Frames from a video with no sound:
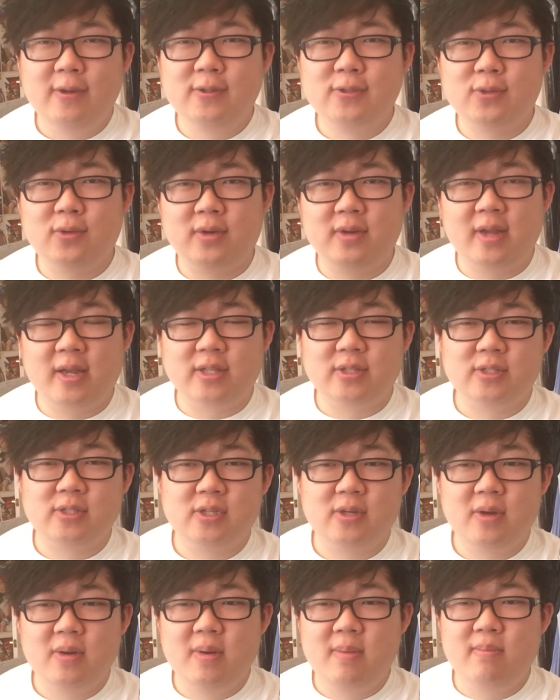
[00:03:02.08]
sort of
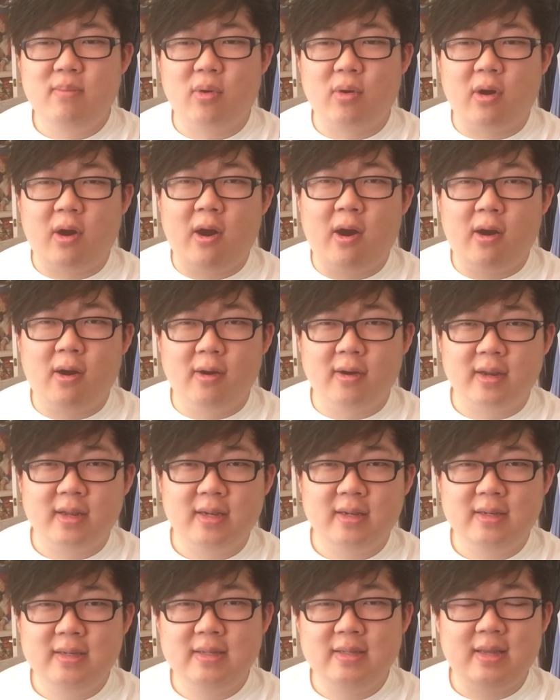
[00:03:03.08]
gets more
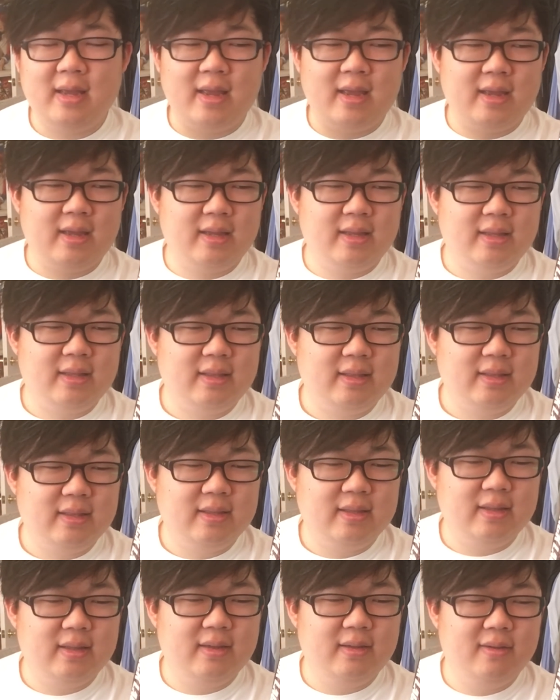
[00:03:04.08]
hardened
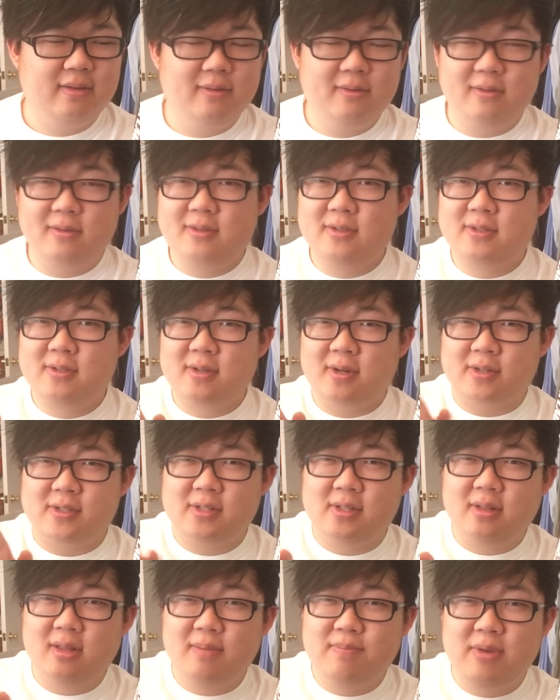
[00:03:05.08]
and
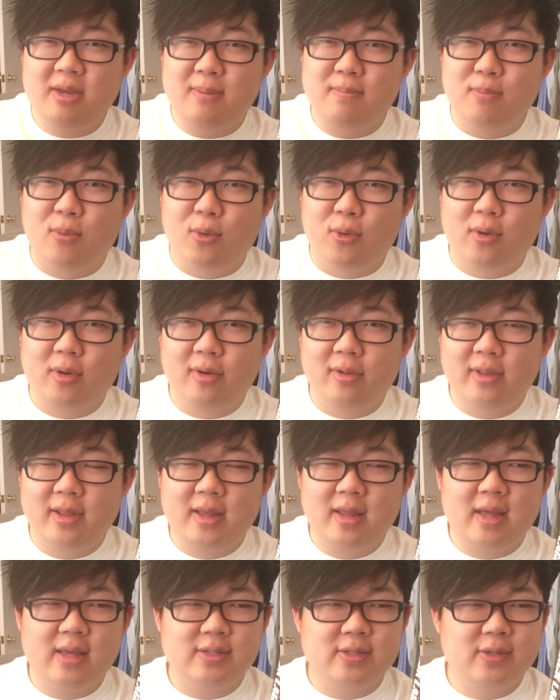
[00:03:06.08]
starts slipping
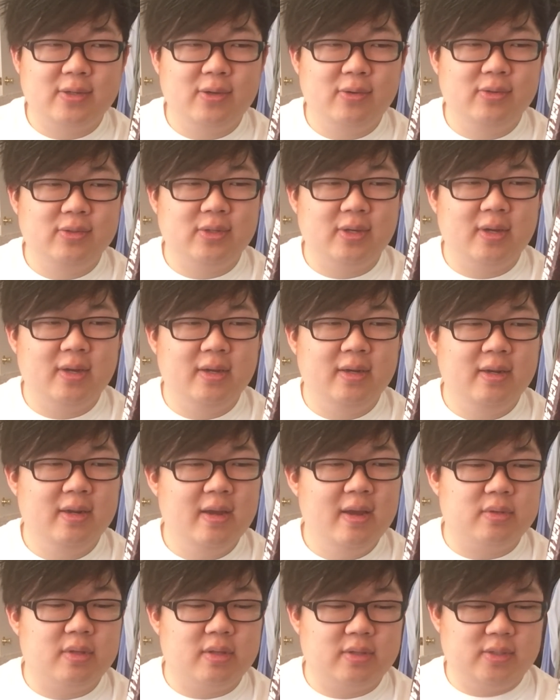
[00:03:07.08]
morally as it goes on.
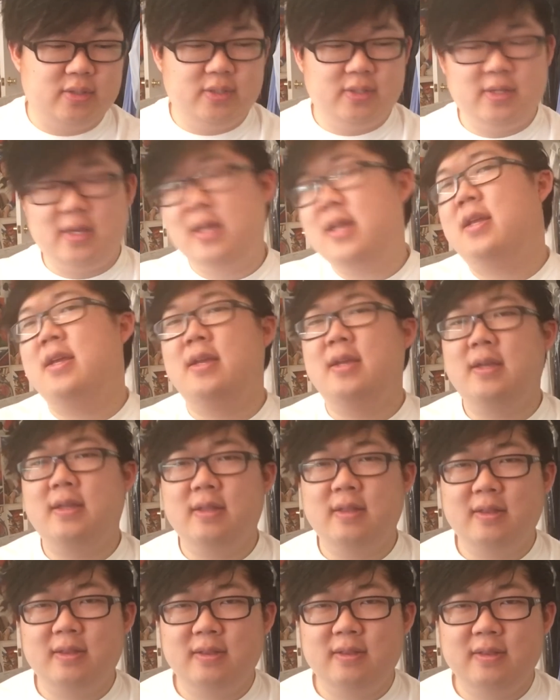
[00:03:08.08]
The city
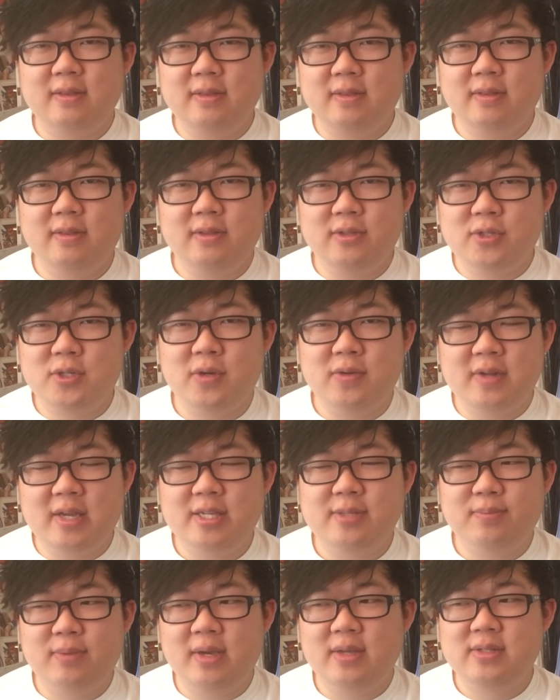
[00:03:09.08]
the show
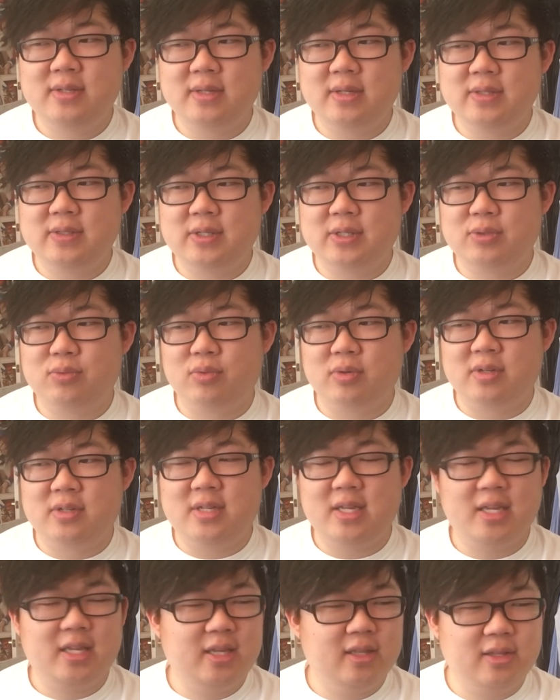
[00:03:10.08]
takes place in is this
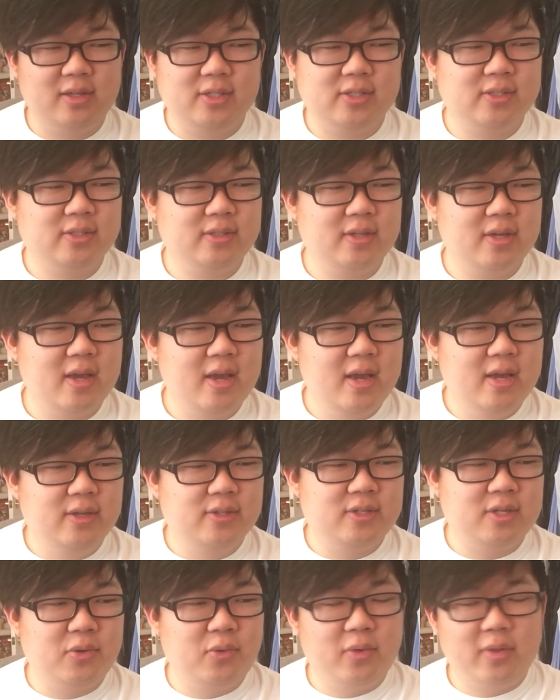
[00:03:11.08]
ridiculous
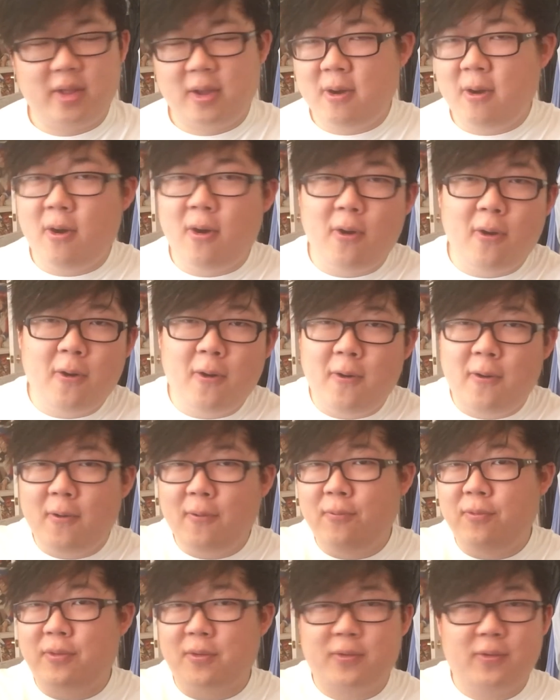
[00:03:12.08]
city where like
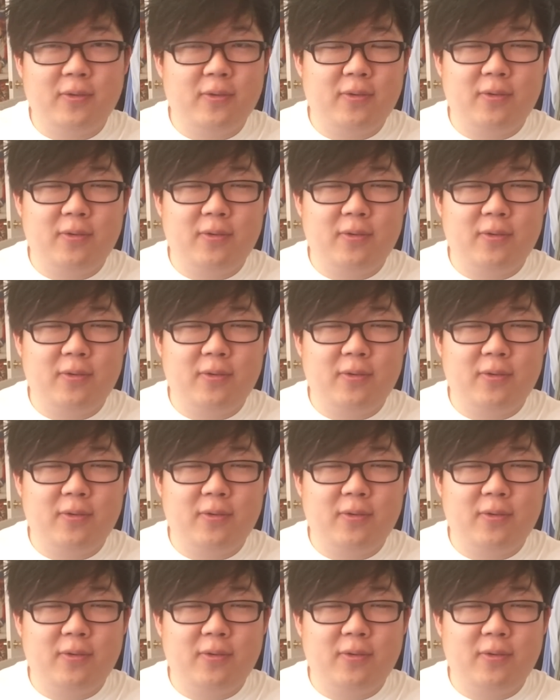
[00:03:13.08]
all the